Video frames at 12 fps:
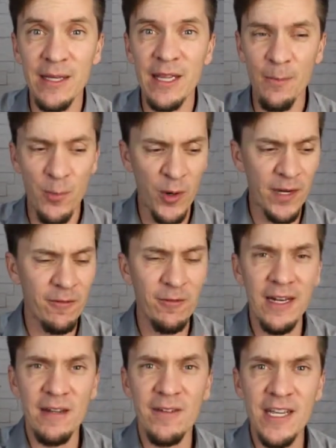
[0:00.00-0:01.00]
And the point of
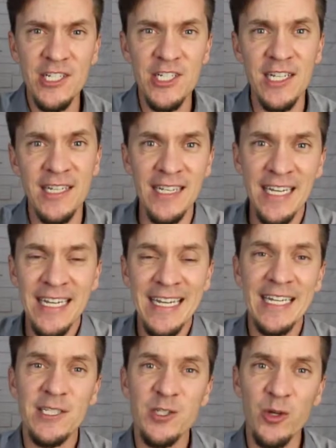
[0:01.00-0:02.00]
renovation
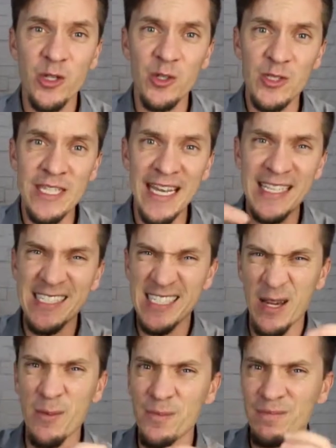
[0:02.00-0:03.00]
is so you take
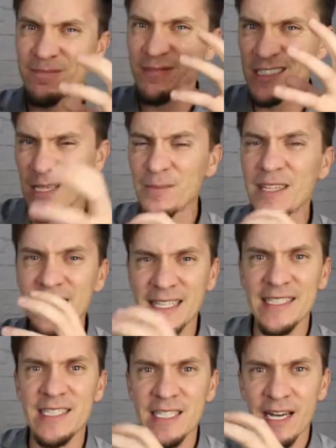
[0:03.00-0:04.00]
something
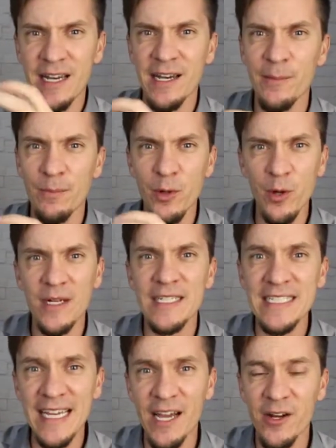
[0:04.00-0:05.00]
that's
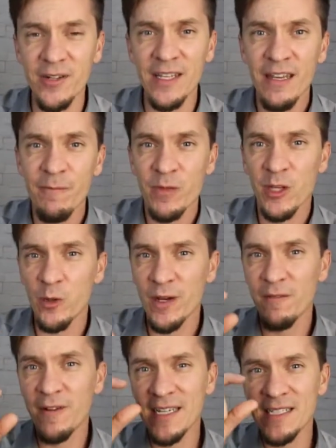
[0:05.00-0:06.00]
broken down, you
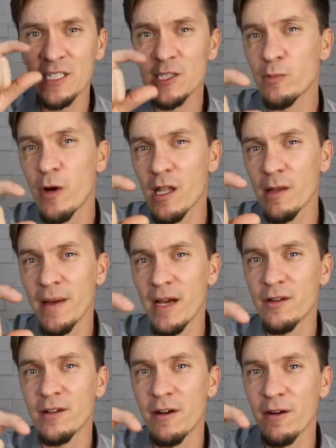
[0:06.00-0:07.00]
invest a small
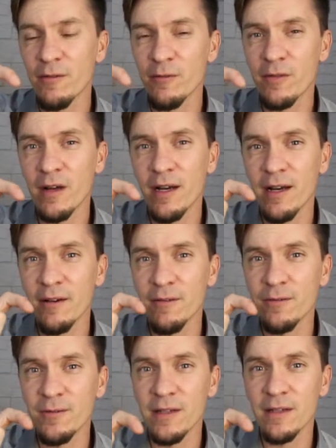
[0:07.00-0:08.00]
amount
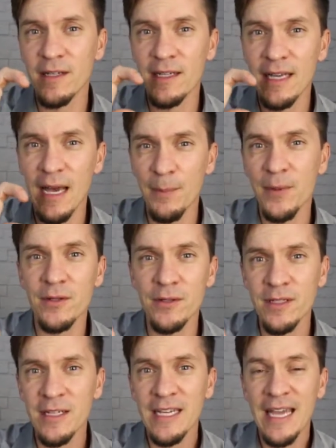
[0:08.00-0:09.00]
of
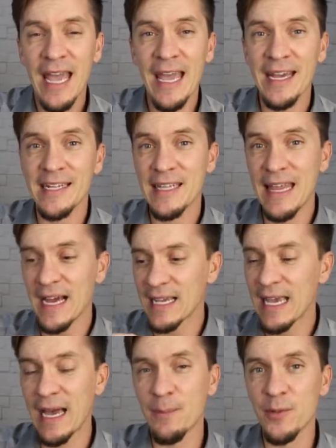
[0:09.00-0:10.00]
capital, and that
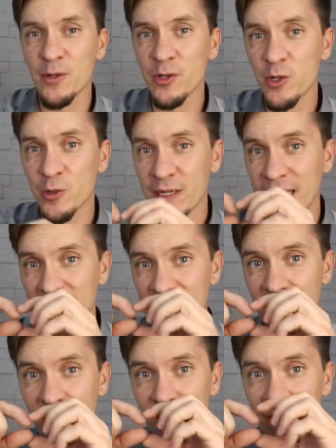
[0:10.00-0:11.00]
capital creates
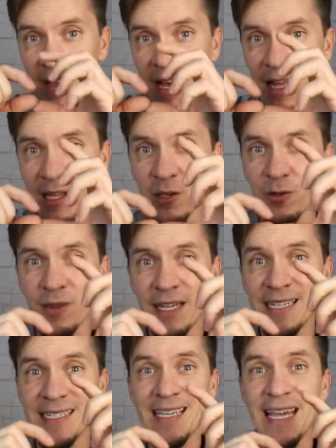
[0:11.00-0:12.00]
a value
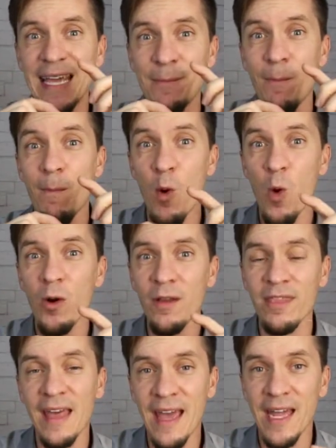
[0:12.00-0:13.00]
that is more
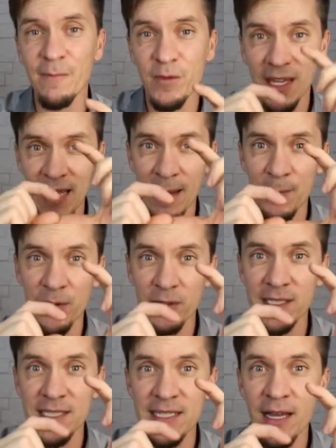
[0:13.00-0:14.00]
than the capital
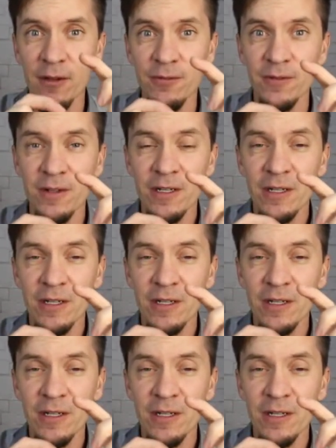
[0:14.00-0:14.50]
itself,